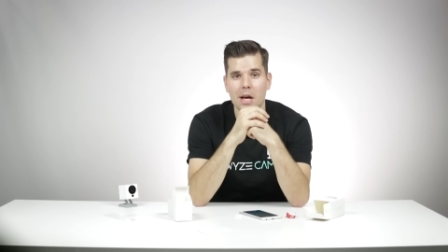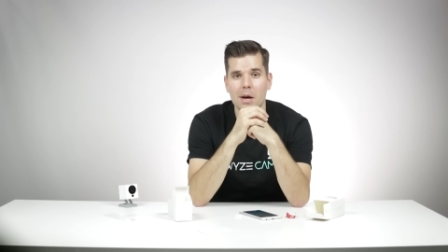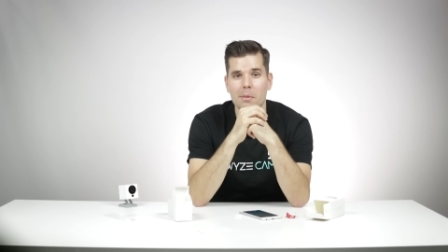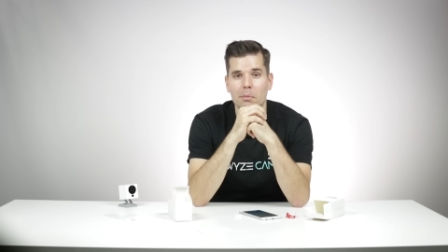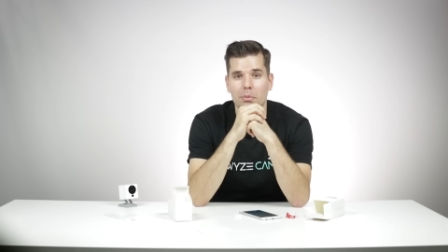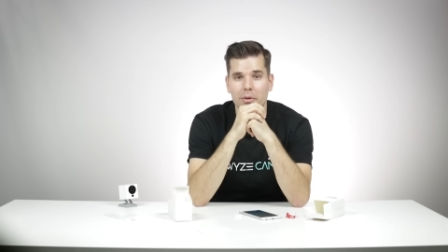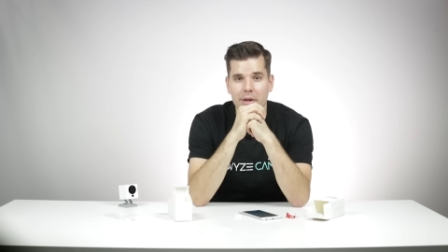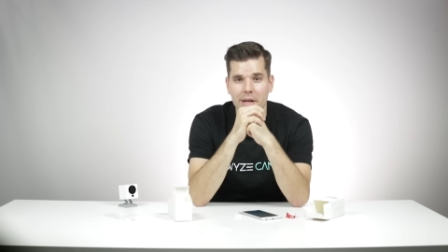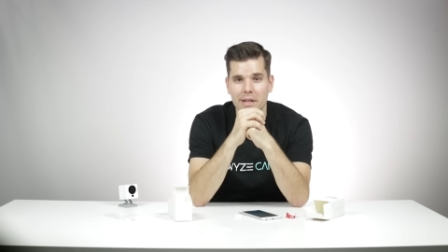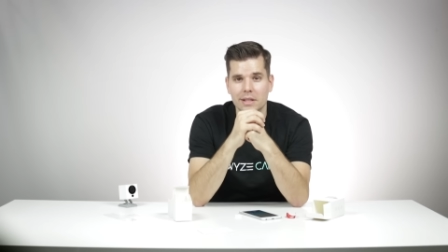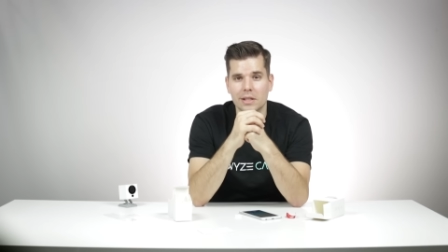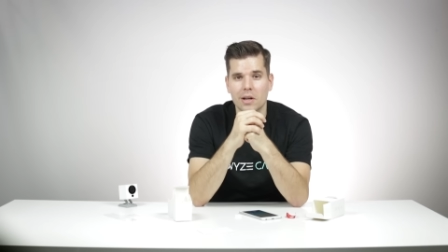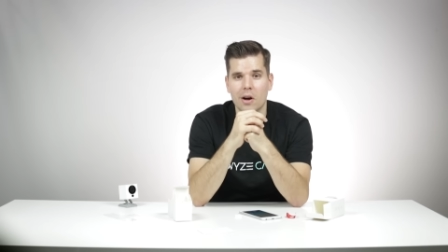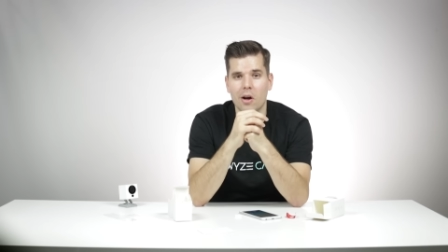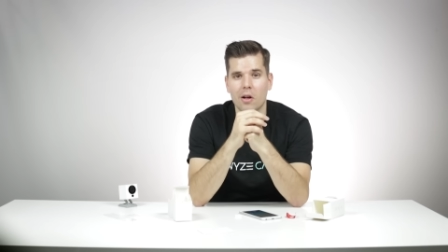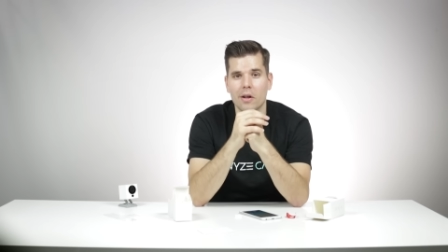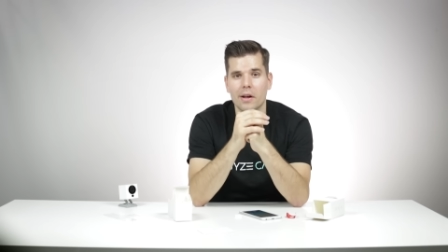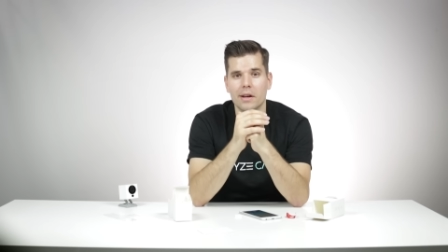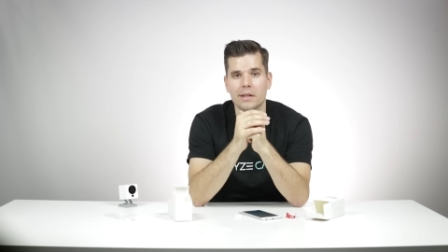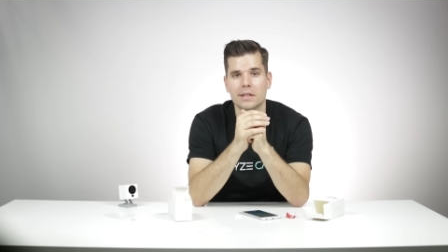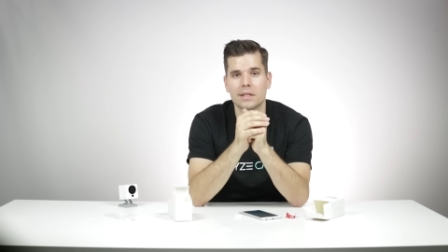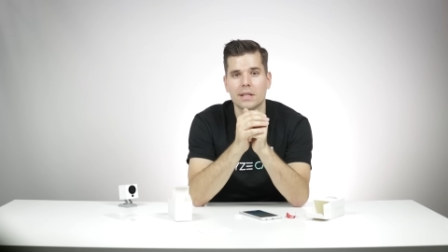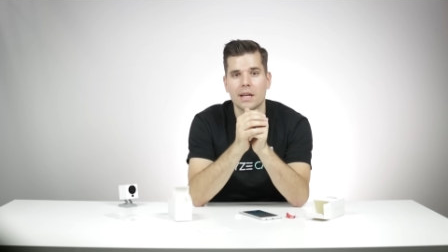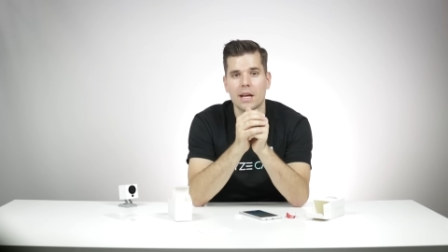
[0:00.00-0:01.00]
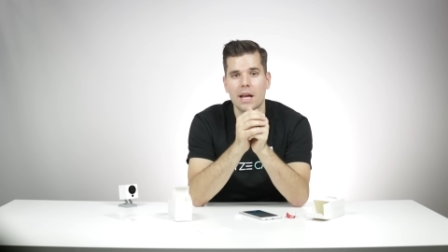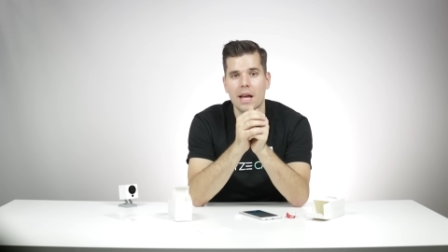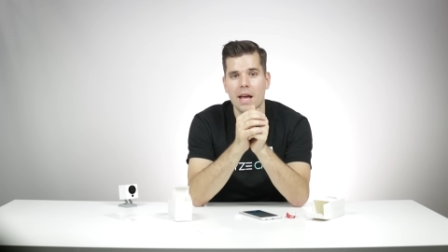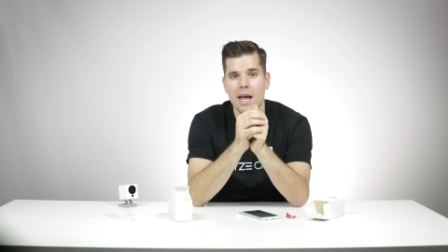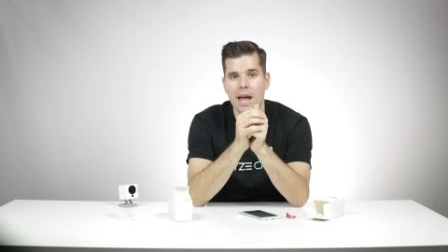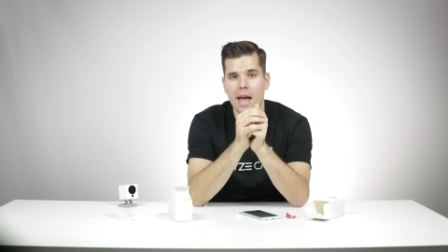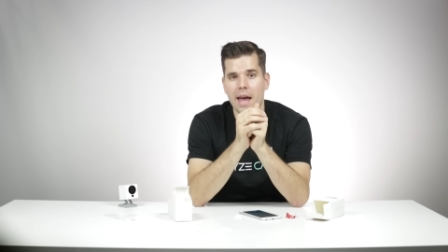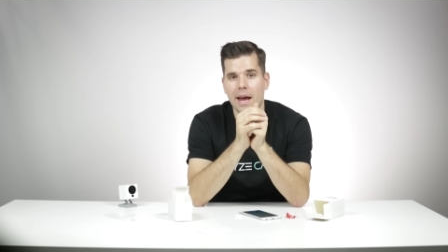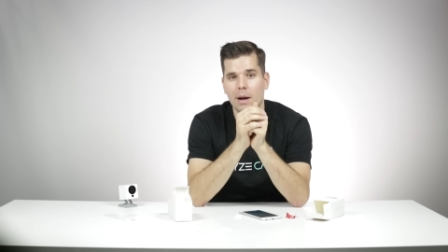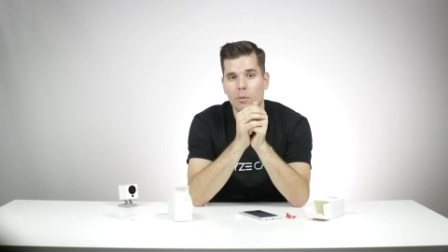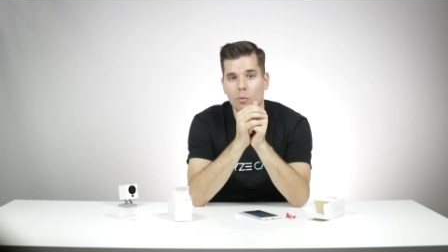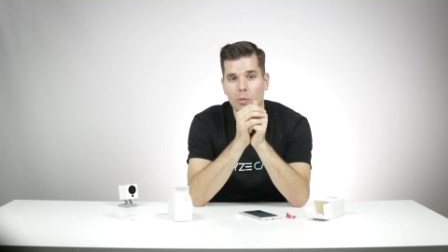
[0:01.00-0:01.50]
please call us
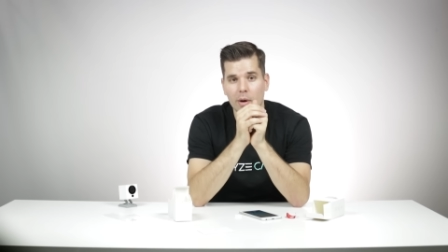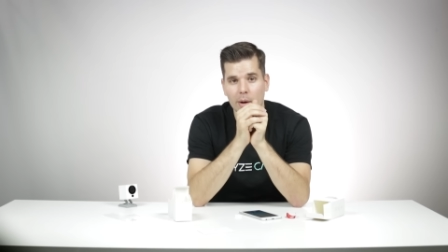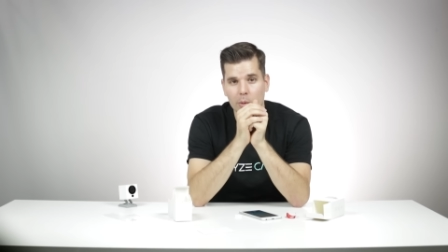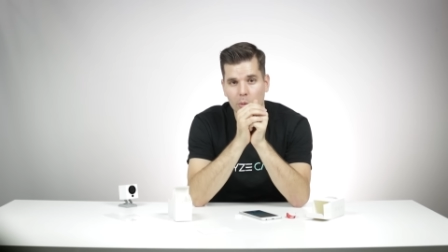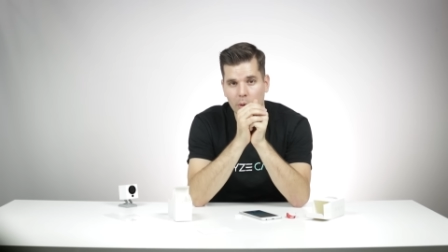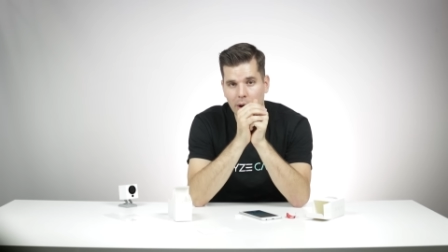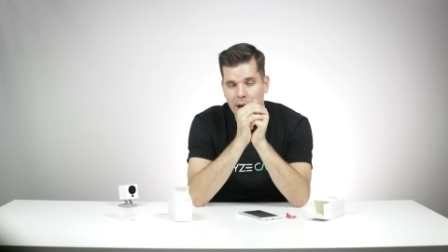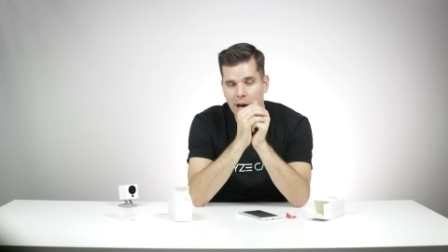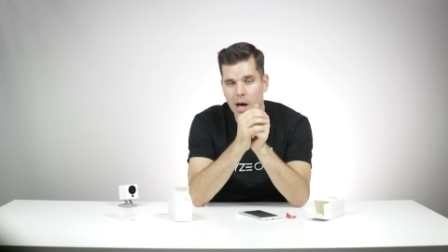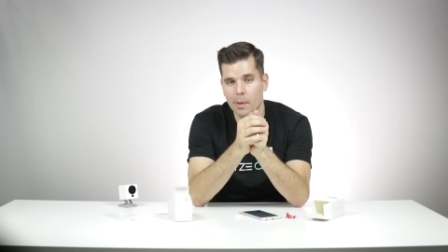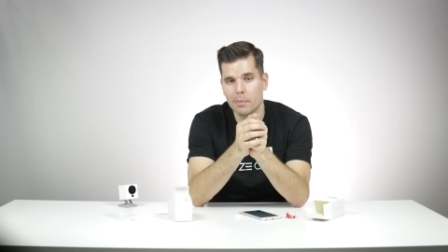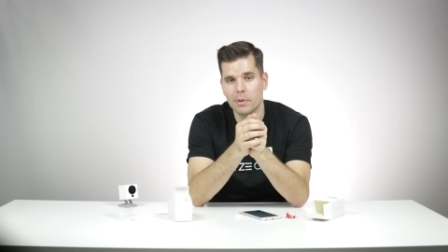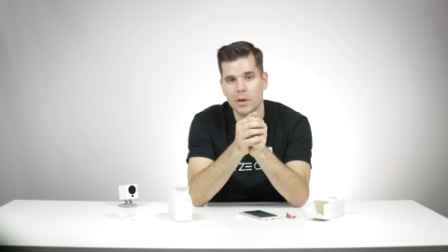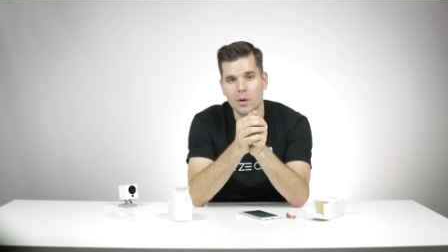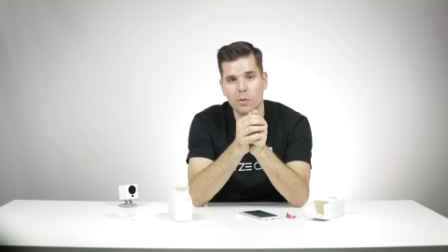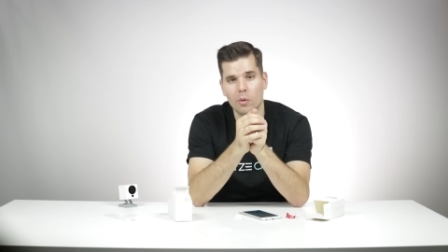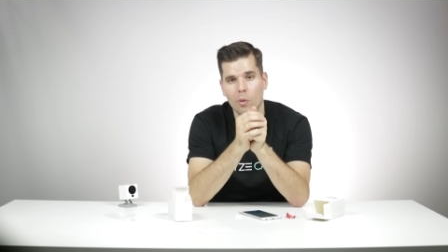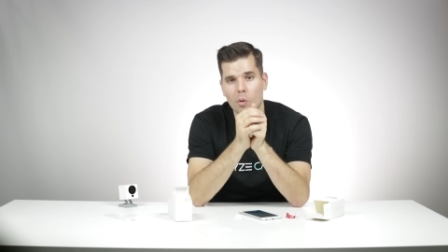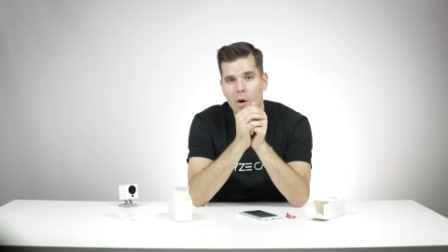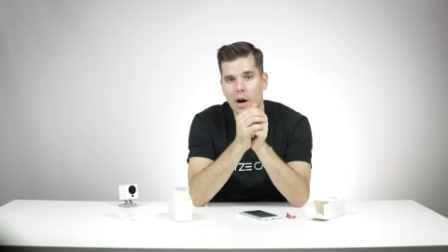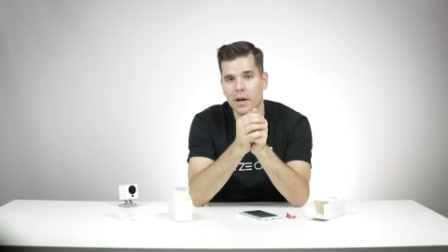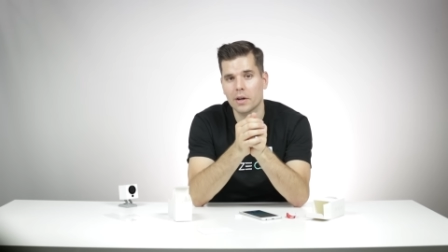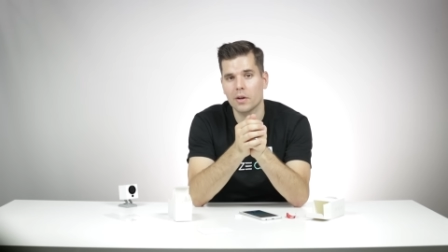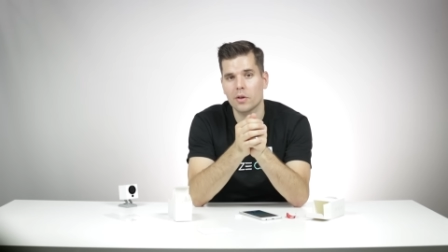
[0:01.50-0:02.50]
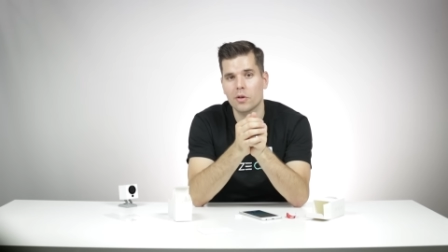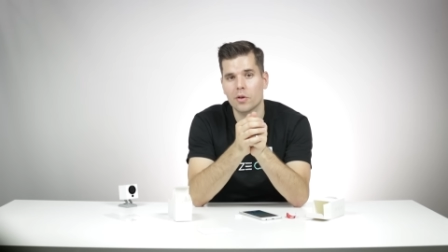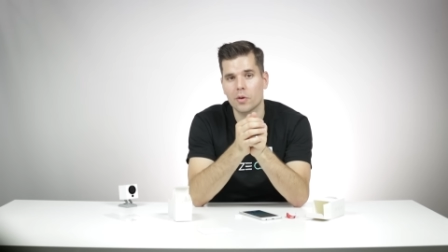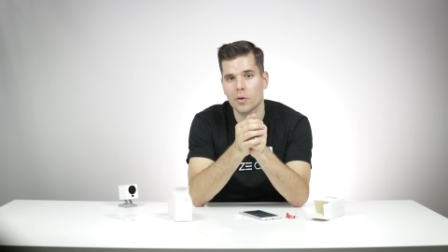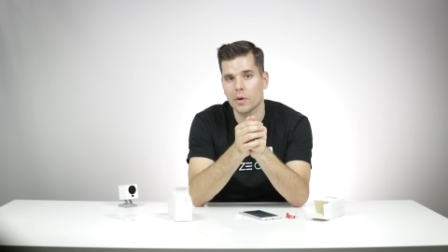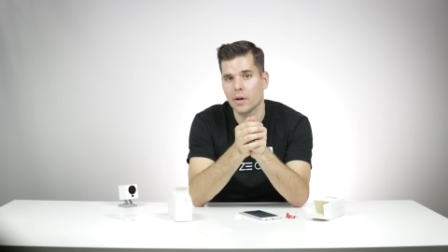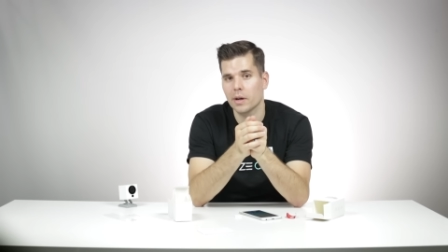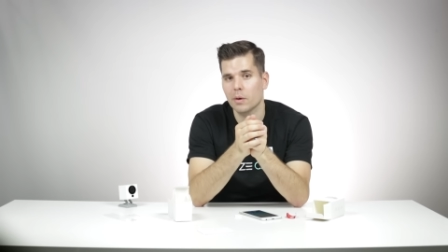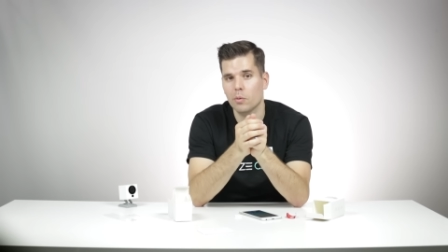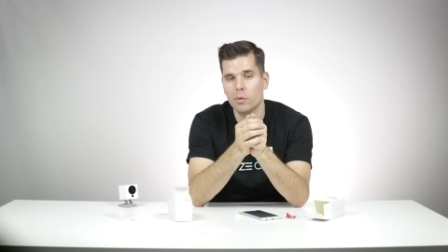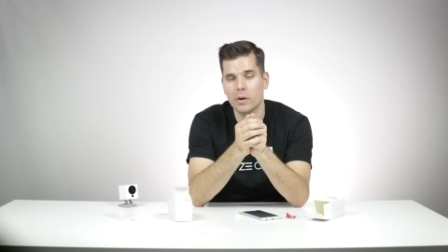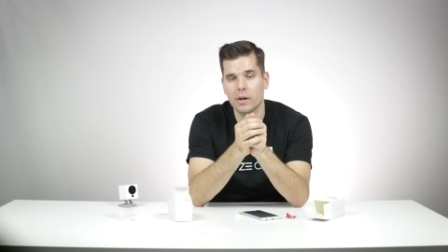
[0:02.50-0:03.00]
and, and we'll help you, we'll walk you through it.